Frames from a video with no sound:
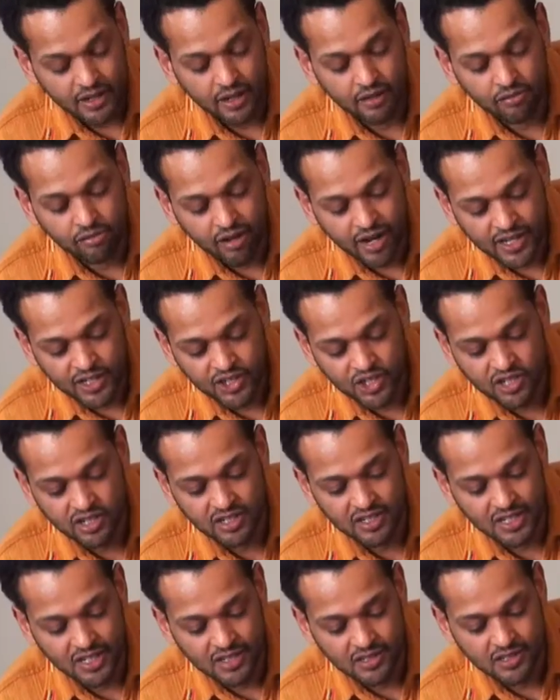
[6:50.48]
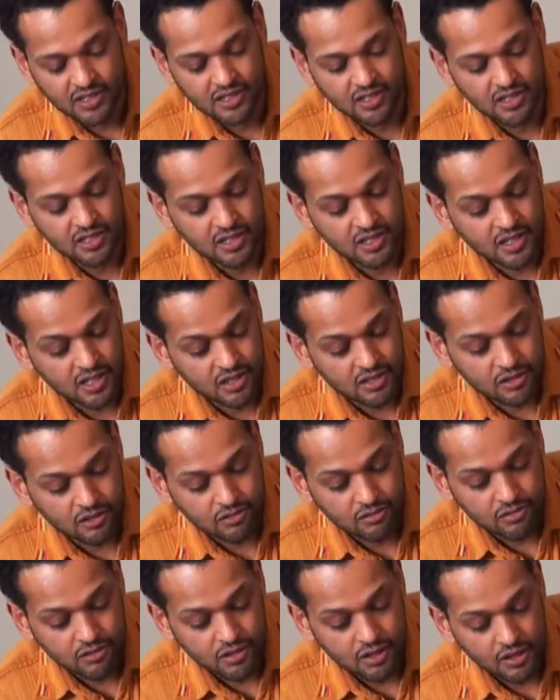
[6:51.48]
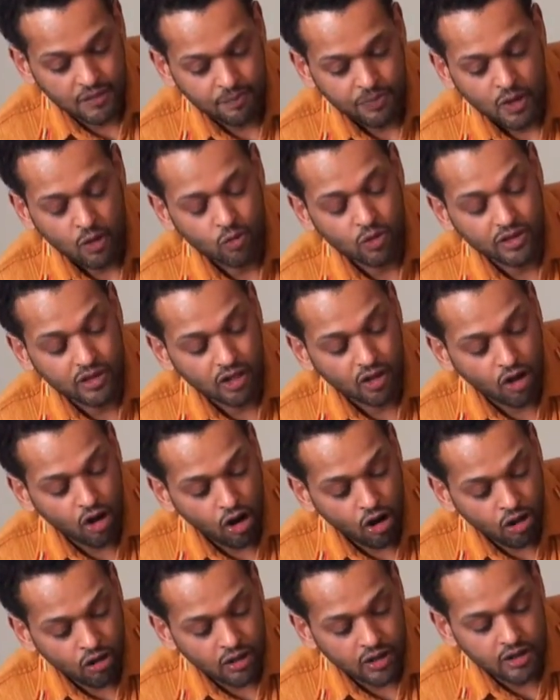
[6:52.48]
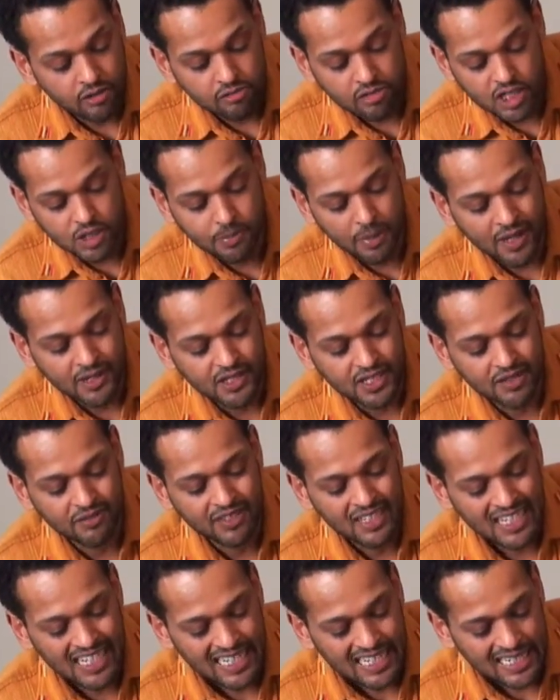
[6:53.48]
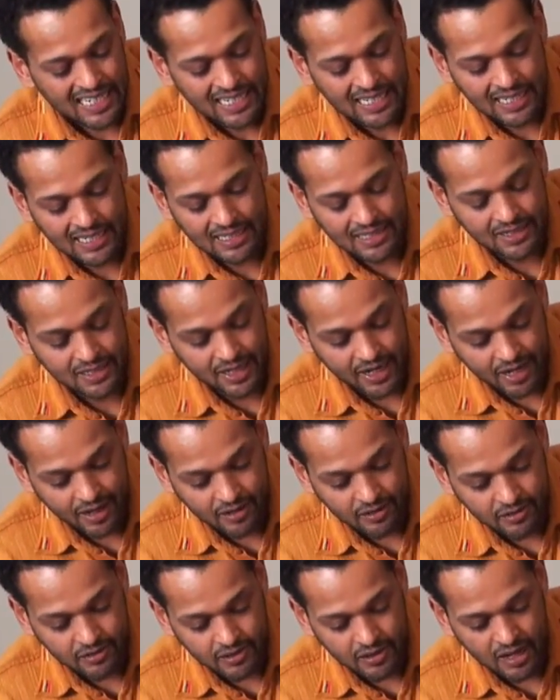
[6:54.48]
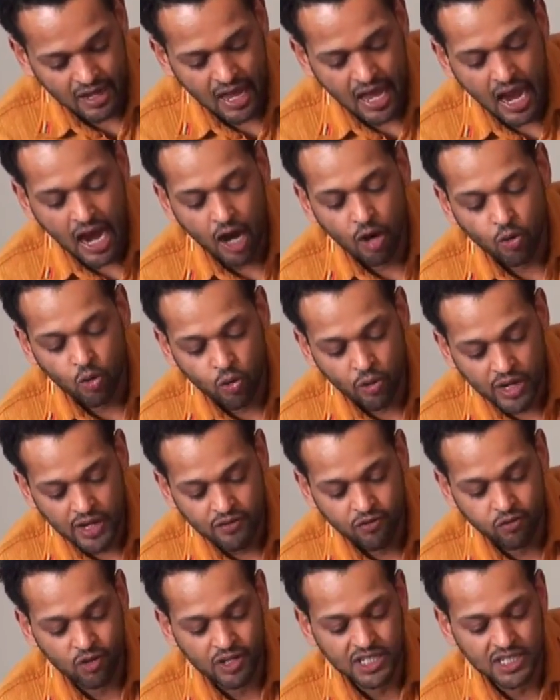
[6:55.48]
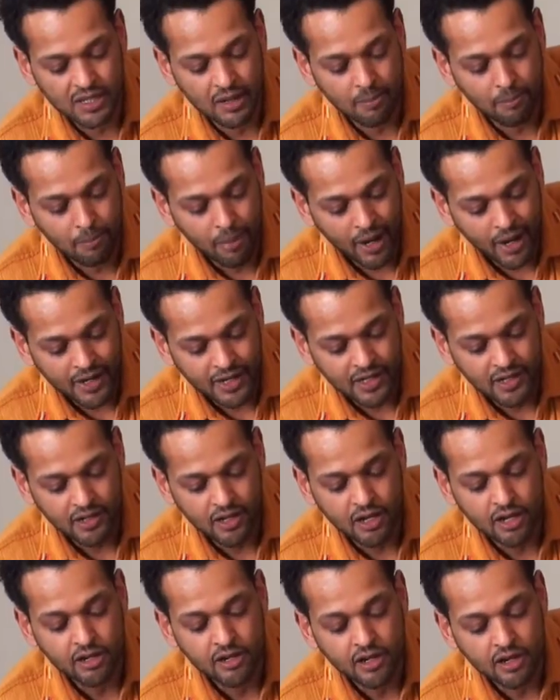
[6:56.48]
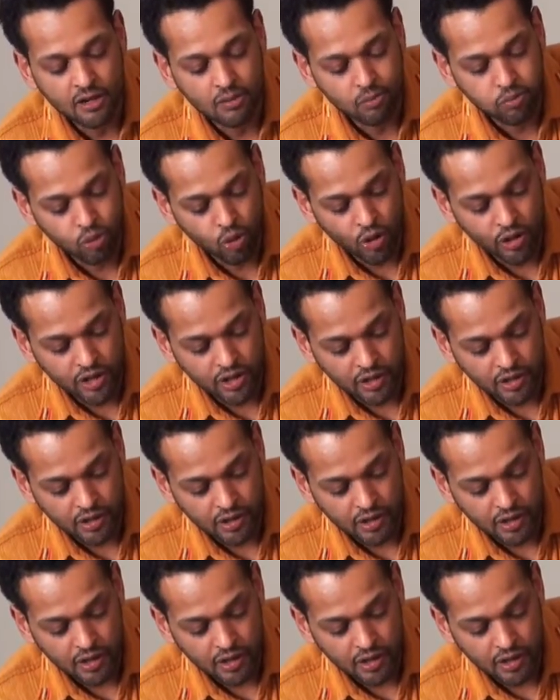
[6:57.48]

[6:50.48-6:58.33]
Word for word: of raised tents signaled, what the call and response of keening entailed, how grief was embodied and embroidered,